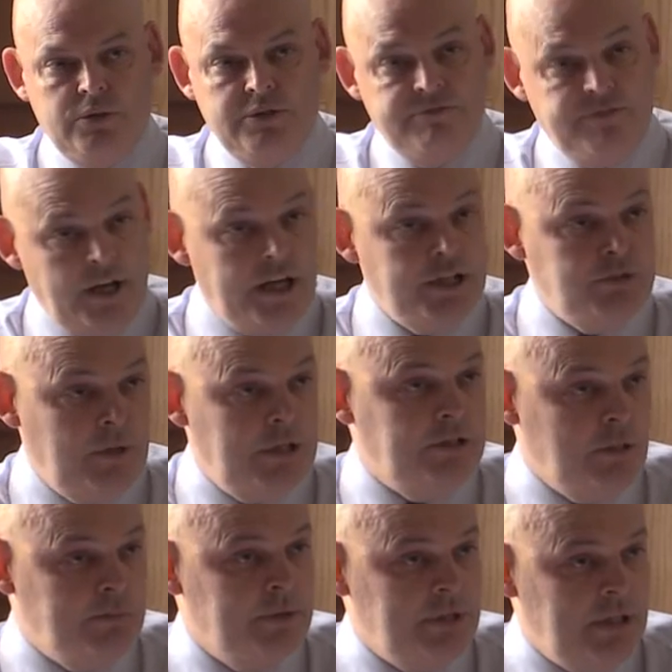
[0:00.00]
the flags went
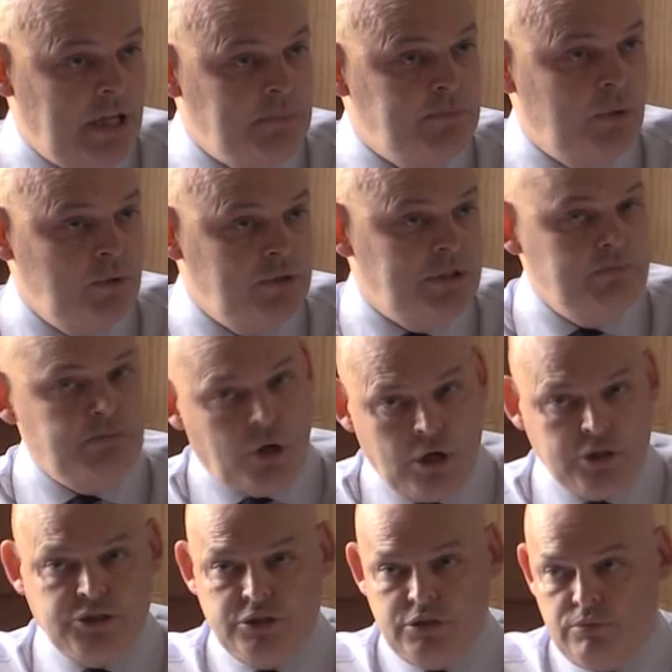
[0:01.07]
up on the lampposts in
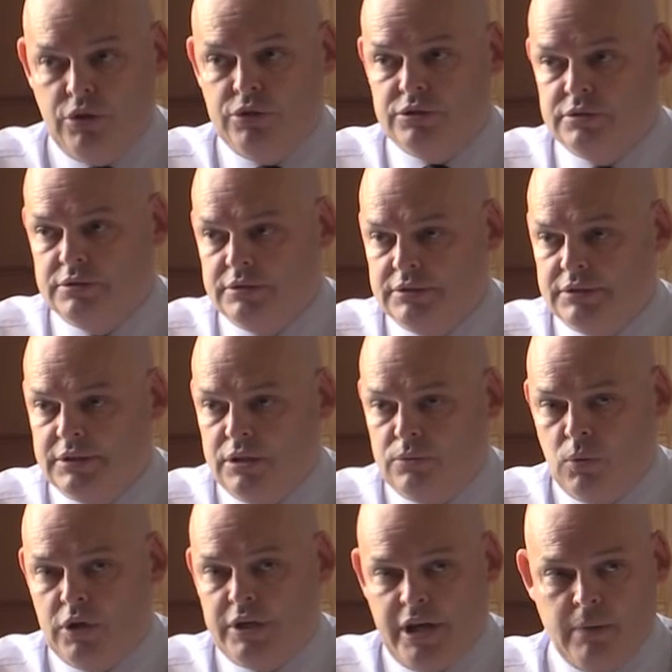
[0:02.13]
parts of the route. And
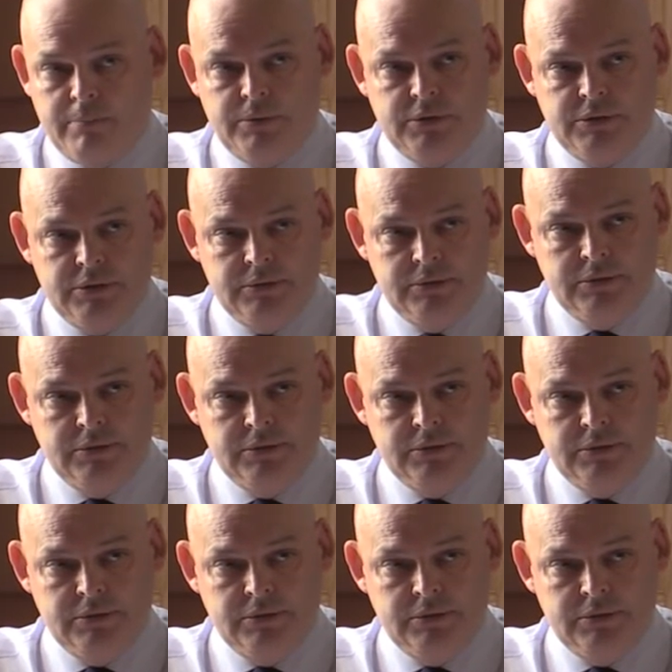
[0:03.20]
what happened?